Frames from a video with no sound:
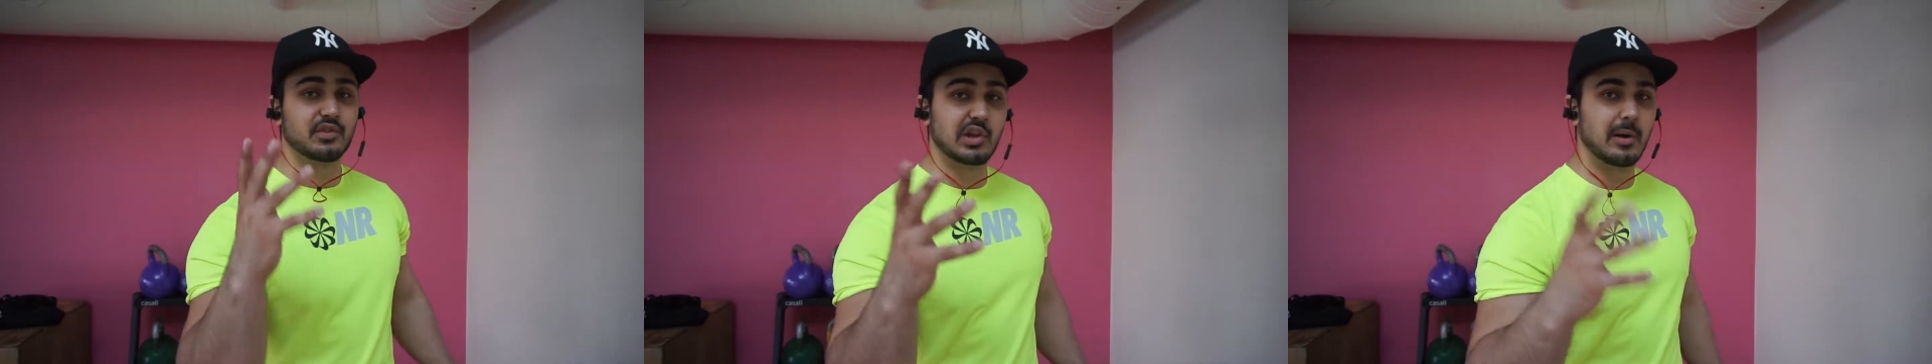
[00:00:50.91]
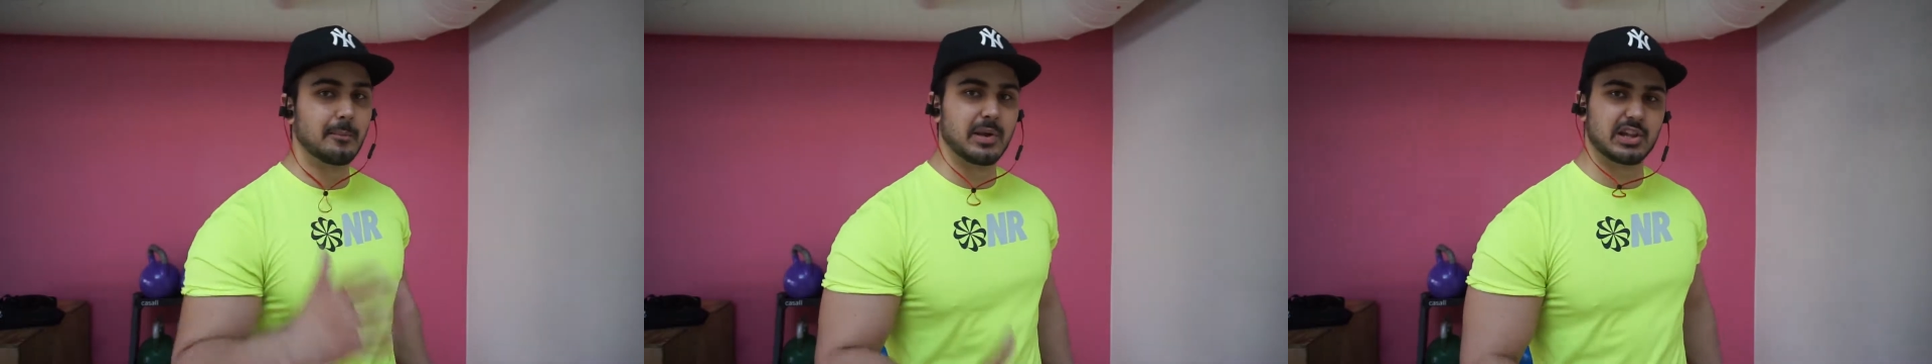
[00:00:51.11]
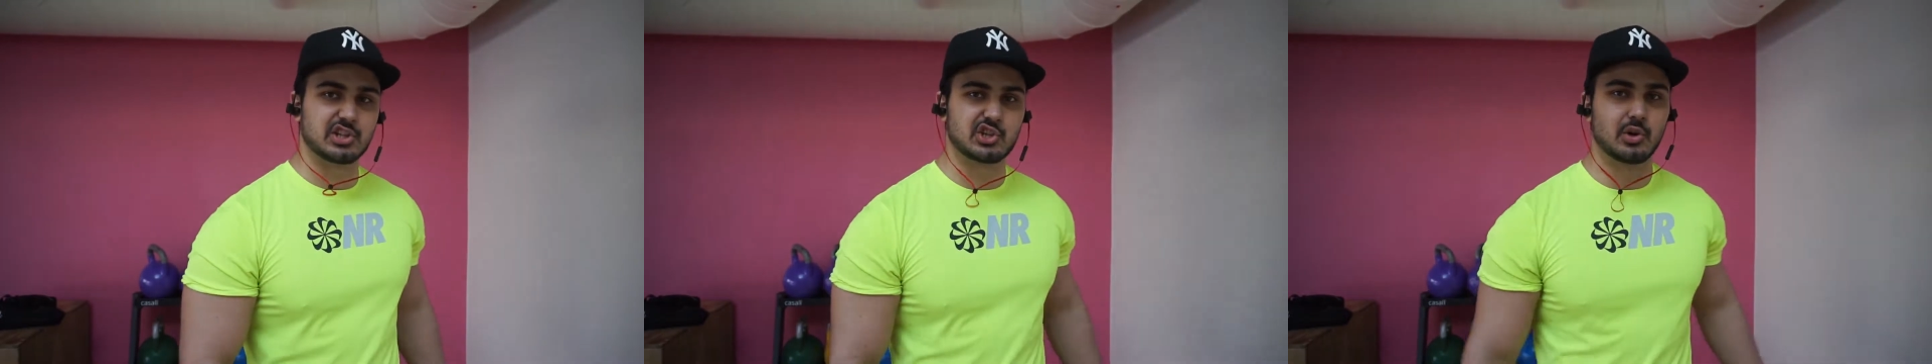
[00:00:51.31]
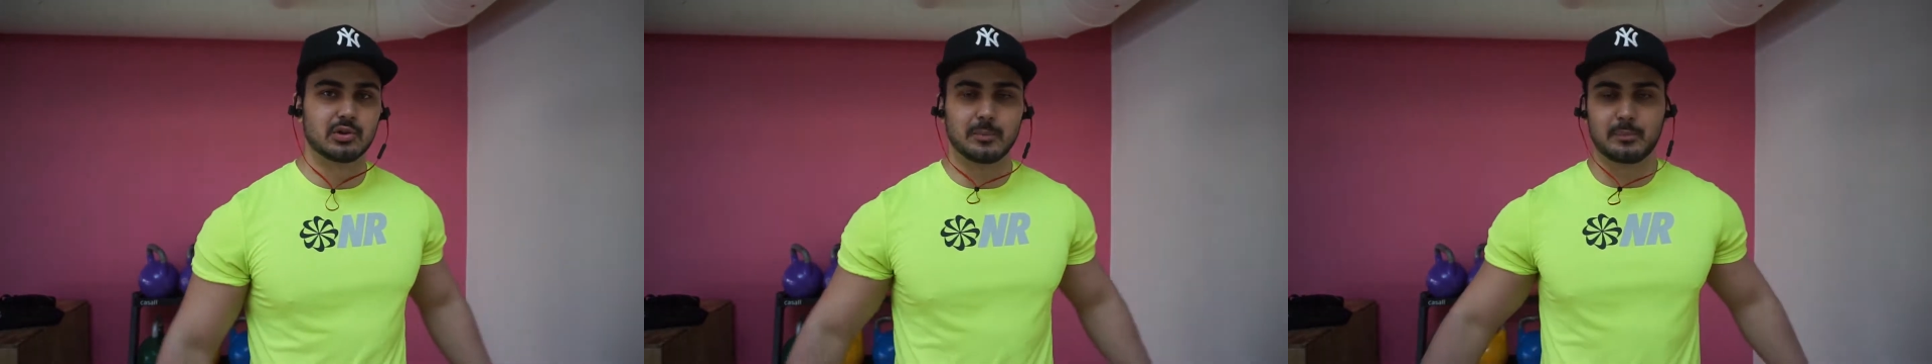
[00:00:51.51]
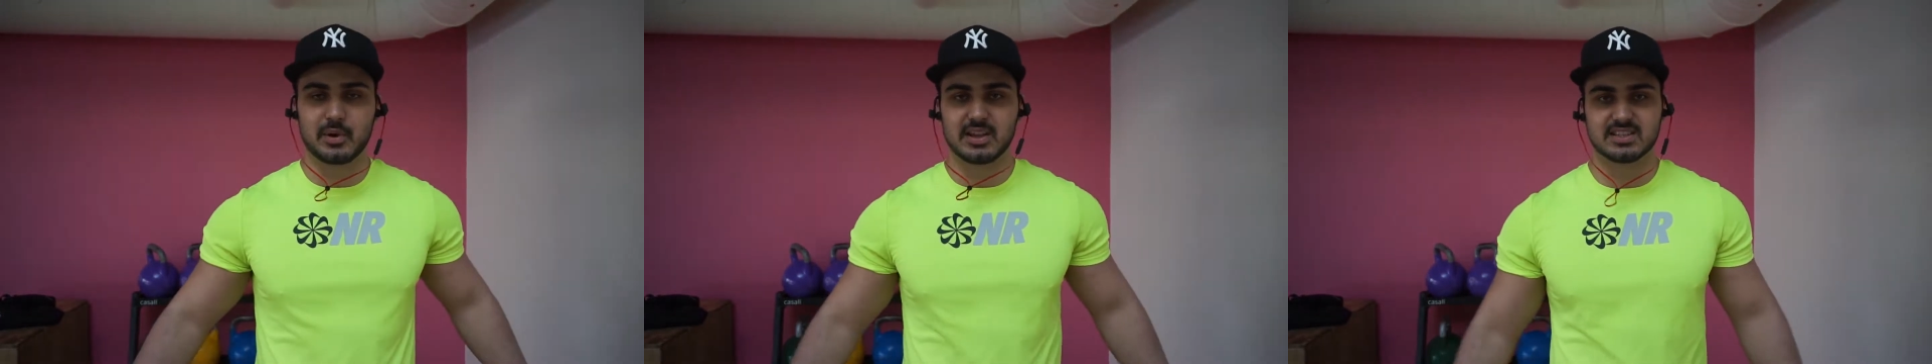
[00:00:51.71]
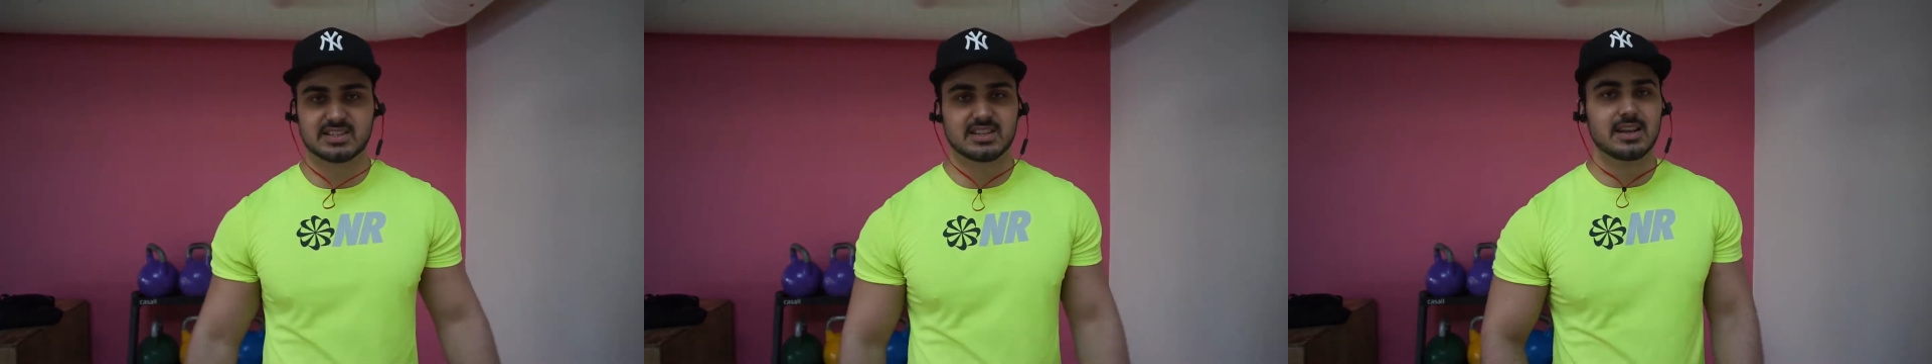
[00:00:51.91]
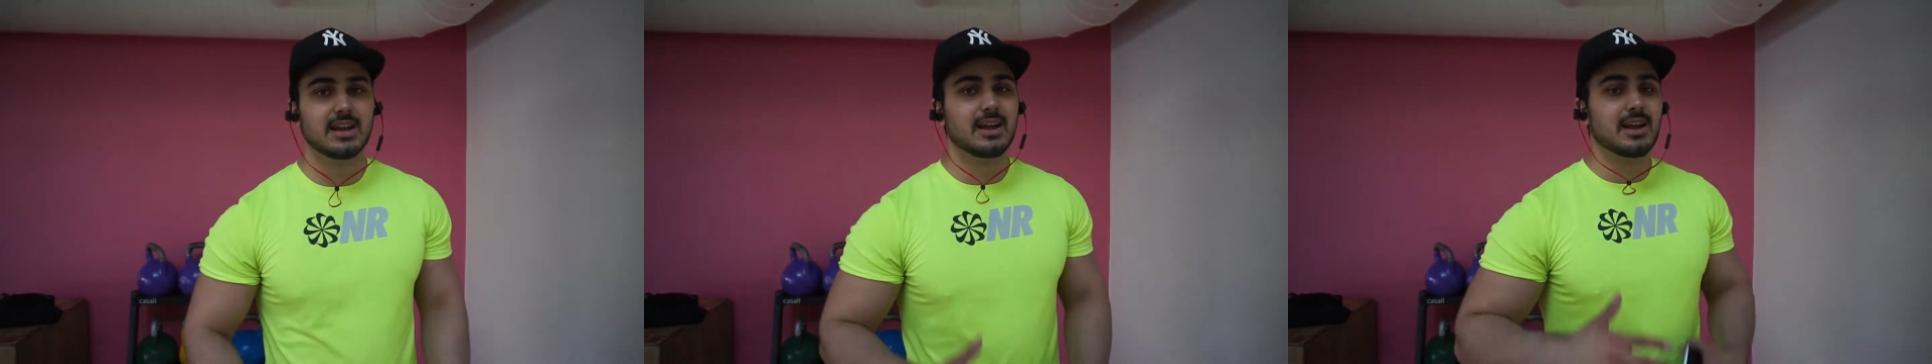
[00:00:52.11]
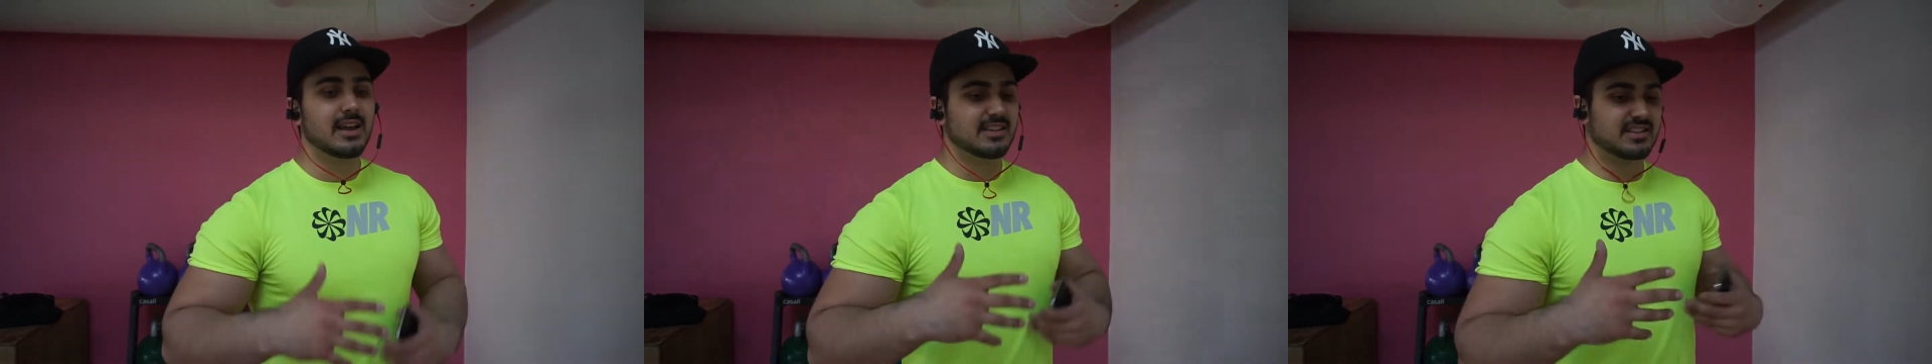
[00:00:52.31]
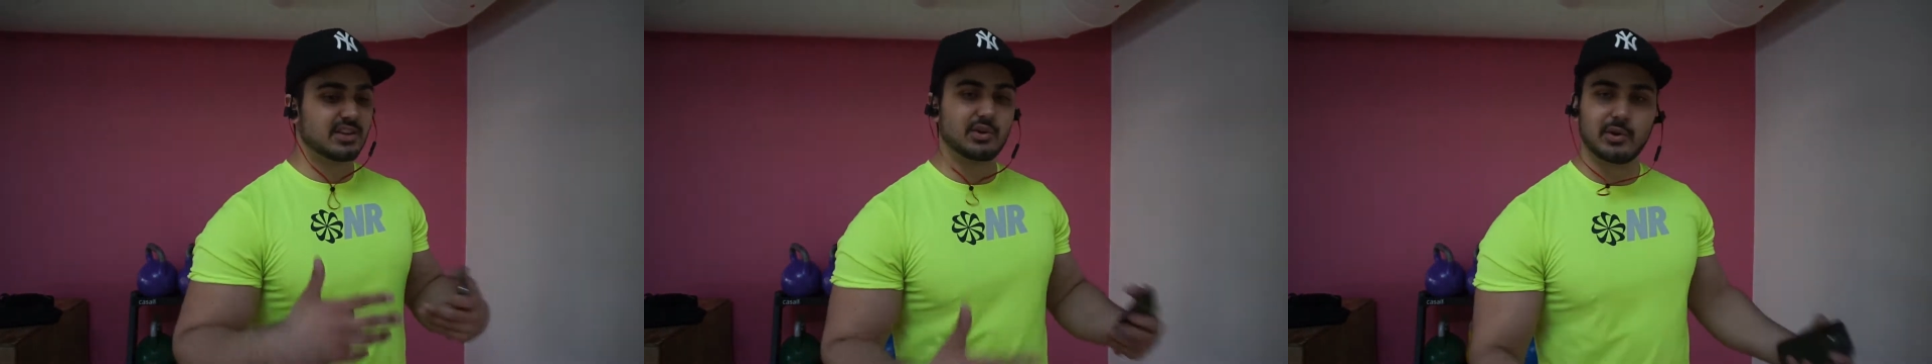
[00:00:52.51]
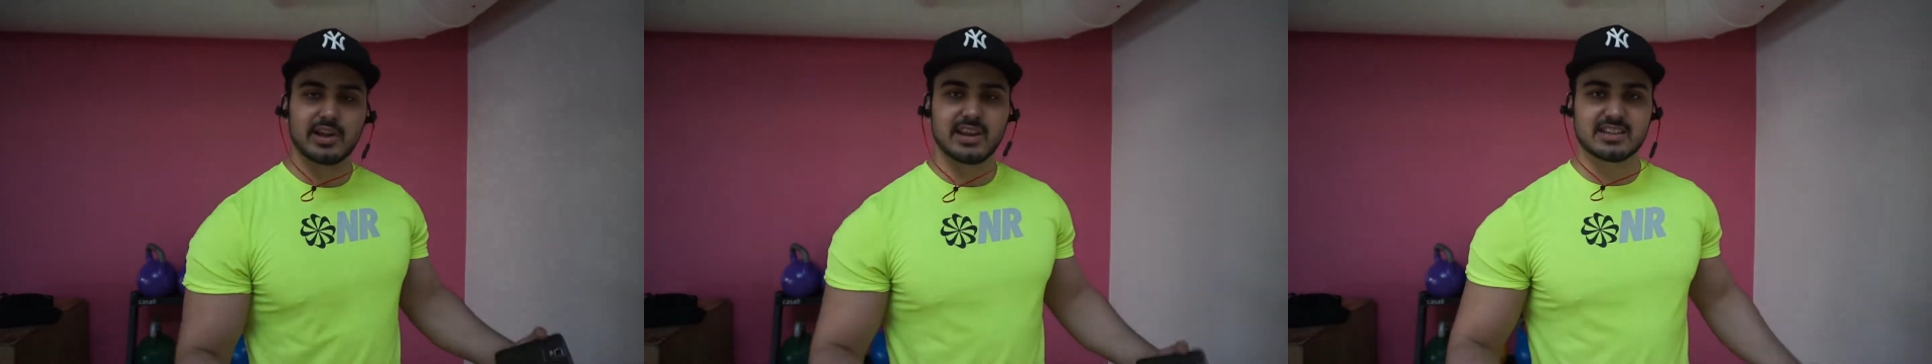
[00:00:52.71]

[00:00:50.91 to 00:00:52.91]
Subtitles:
dumbbell shoulder press. It's a great